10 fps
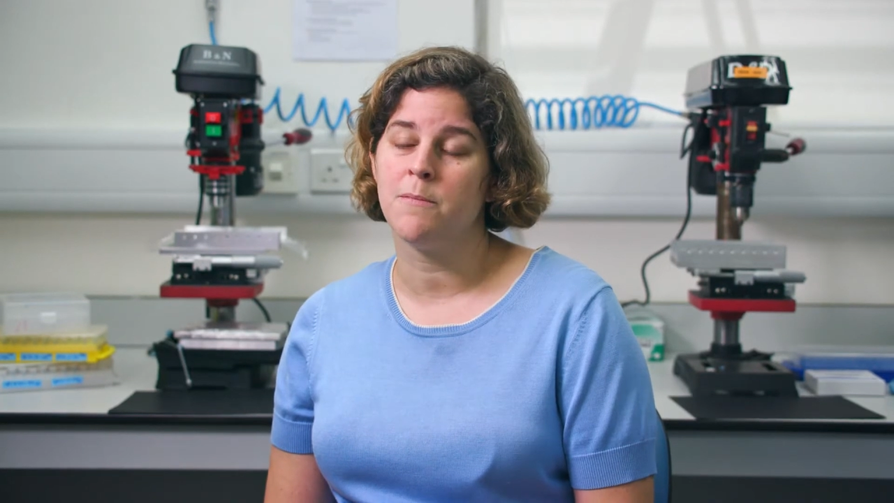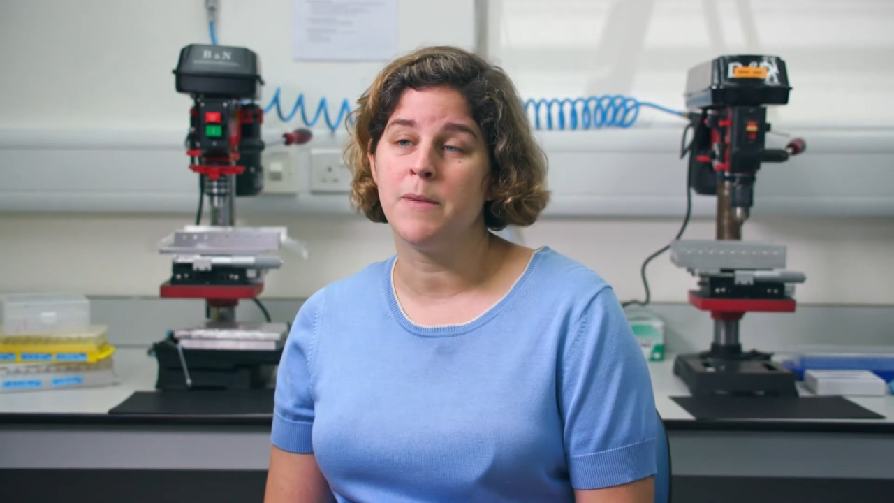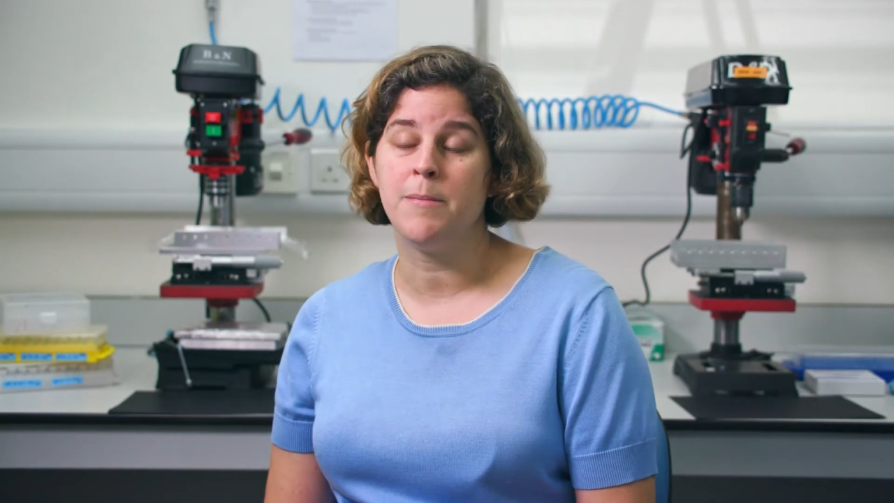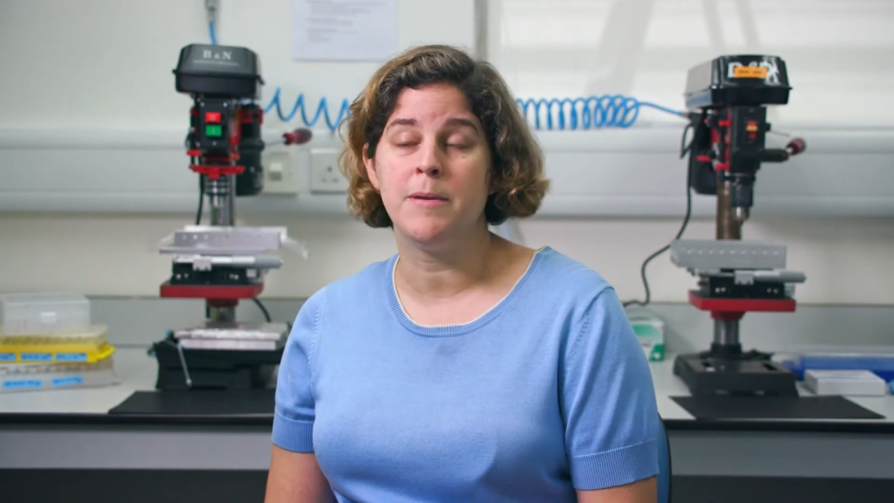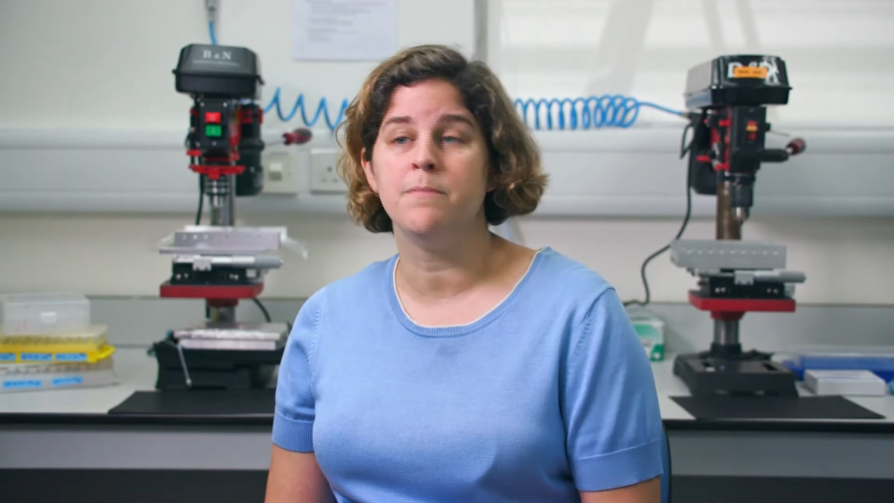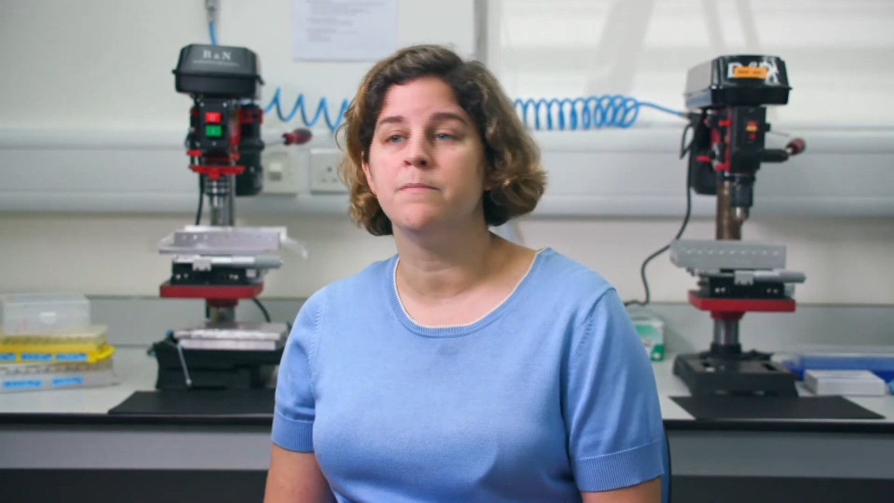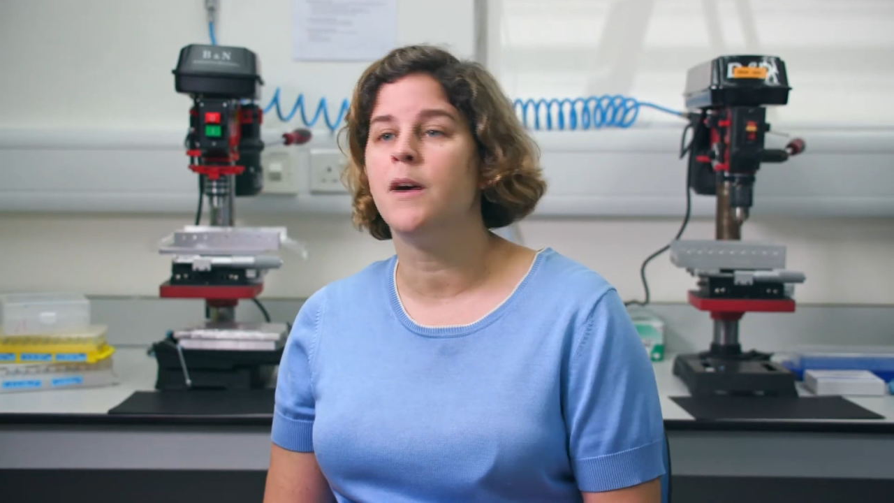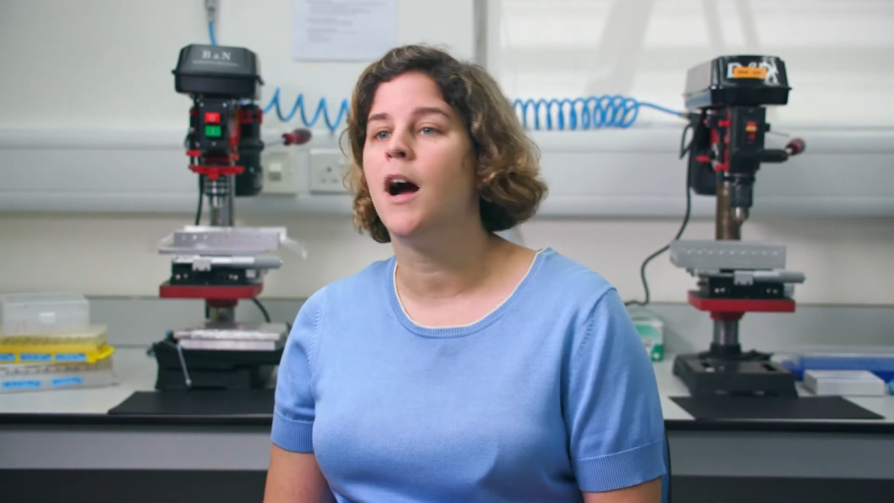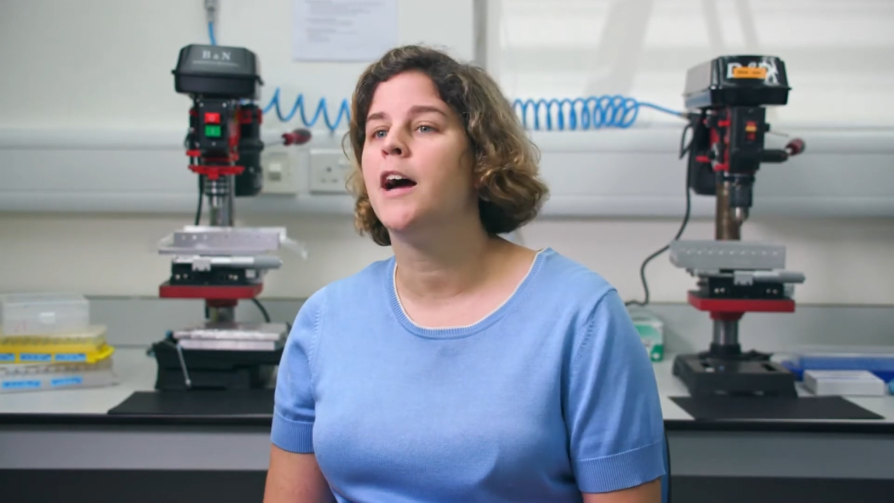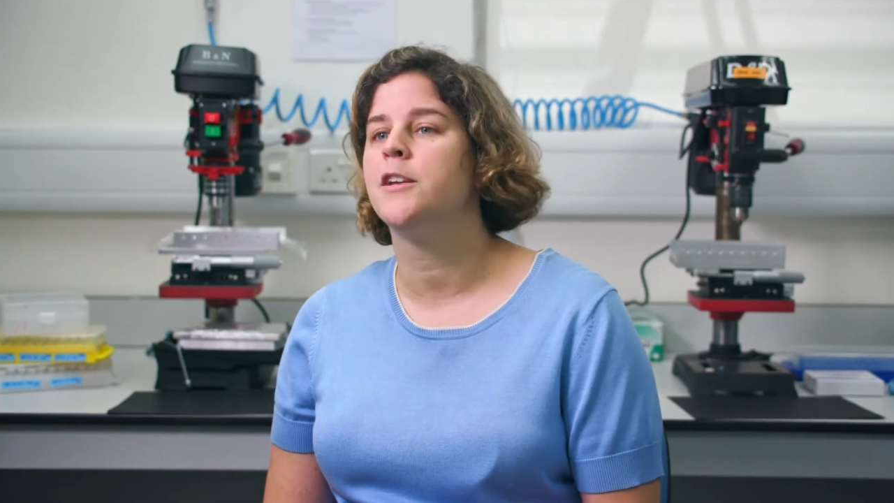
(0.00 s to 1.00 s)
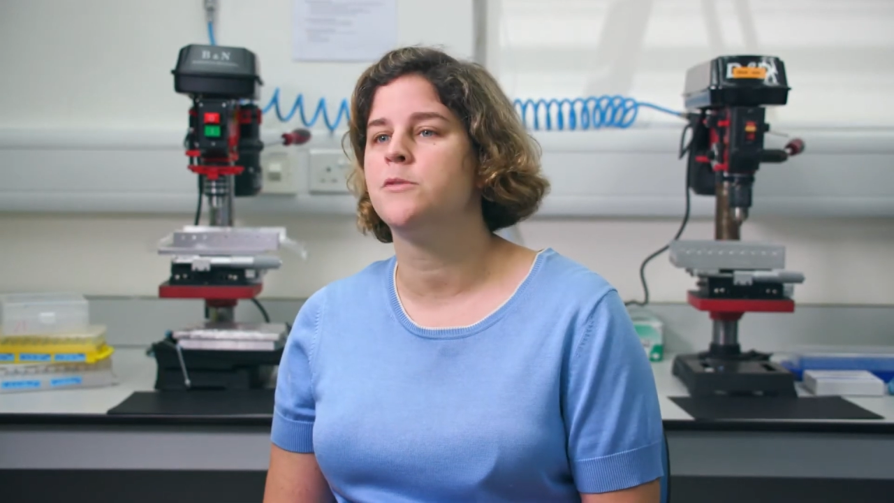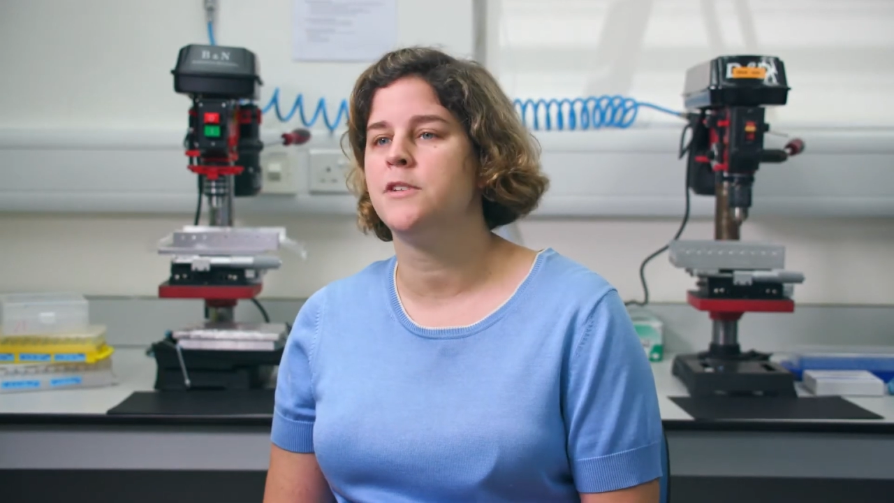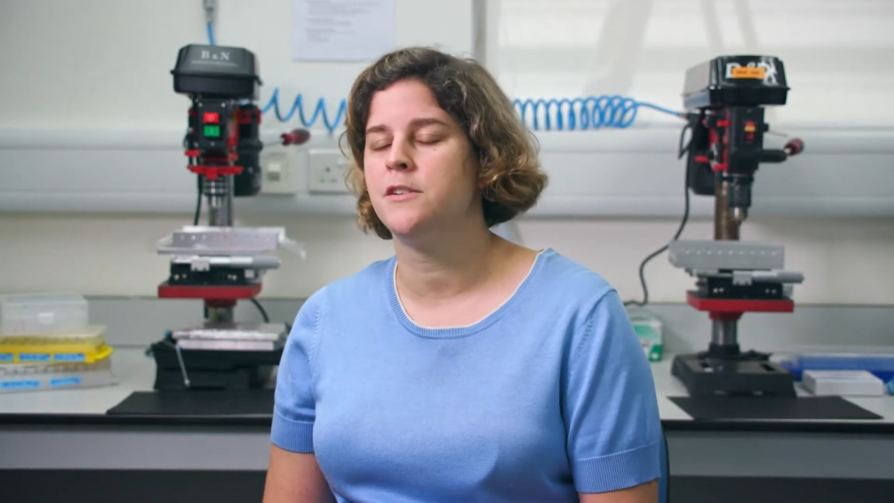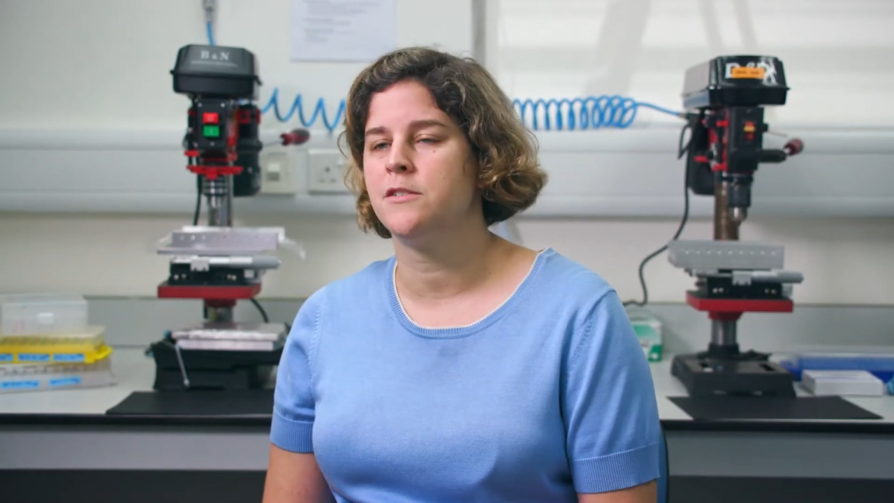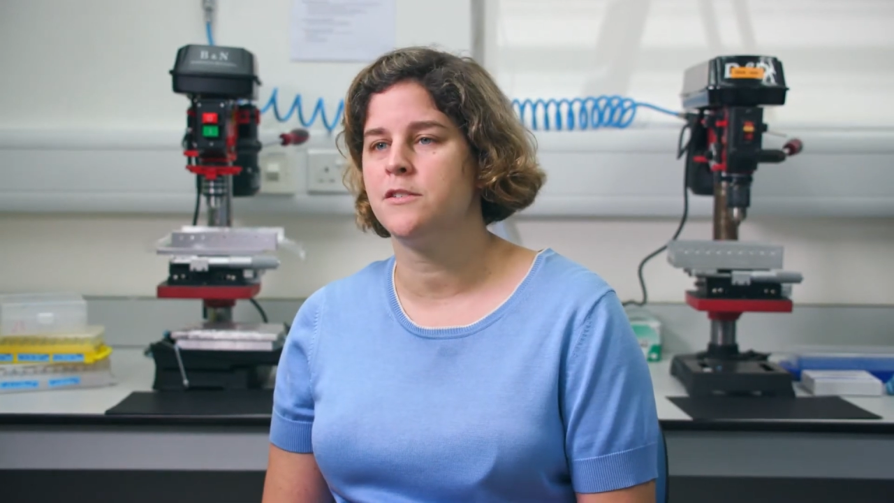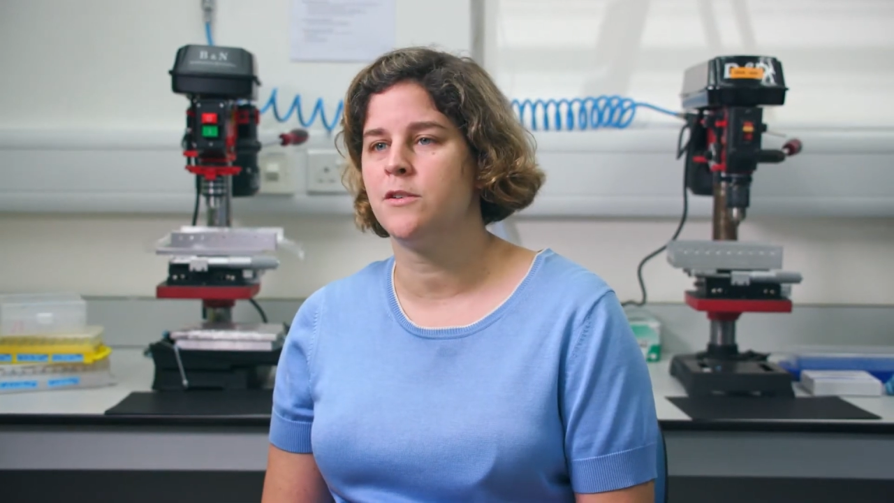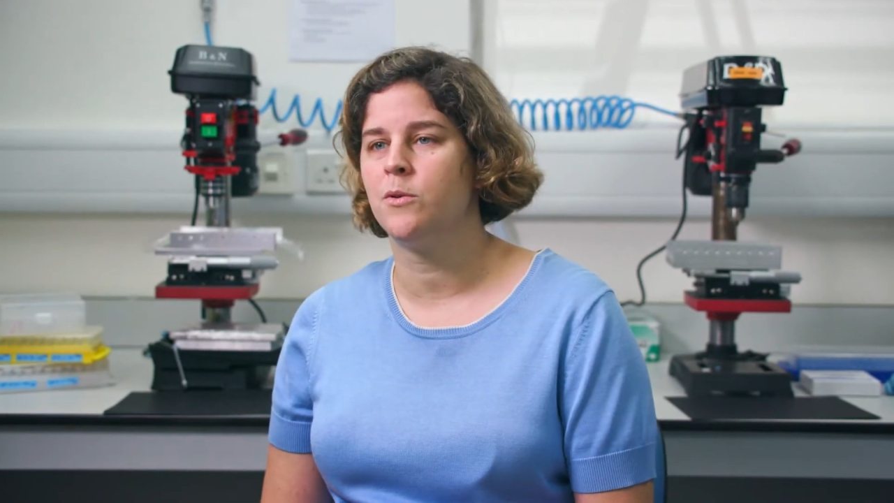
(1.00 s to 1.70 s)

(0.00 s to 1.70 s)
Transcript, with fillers: maybe one hundred years